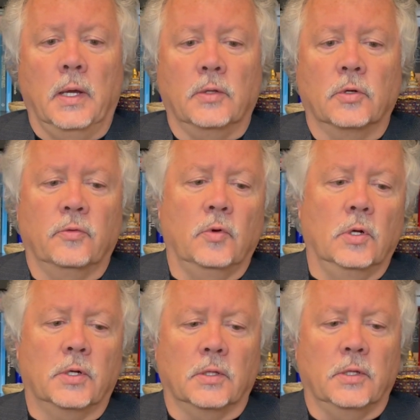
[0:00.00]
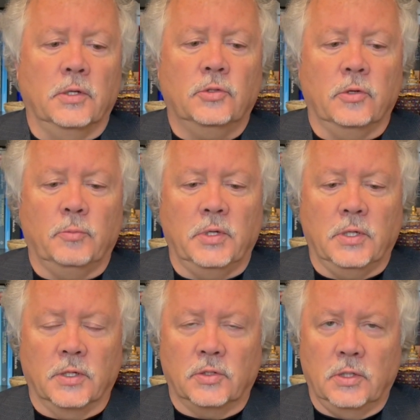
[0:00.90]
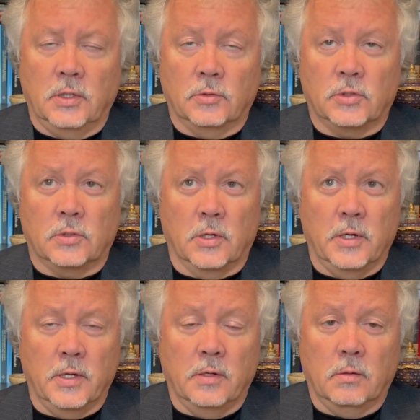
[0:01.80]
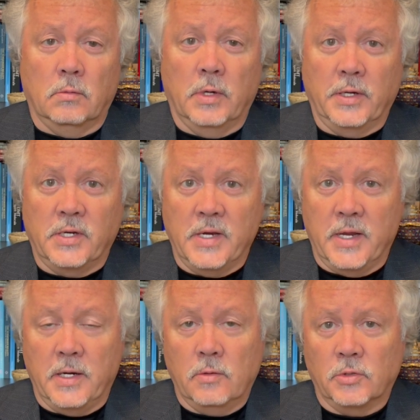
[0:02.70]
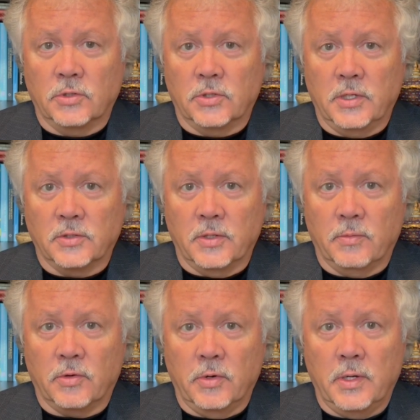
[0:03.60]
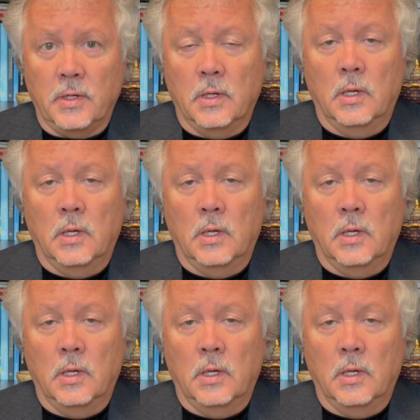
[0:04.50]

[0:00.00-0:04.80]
And so if we look at the history of PTSD starting 1980, which is DSM-3,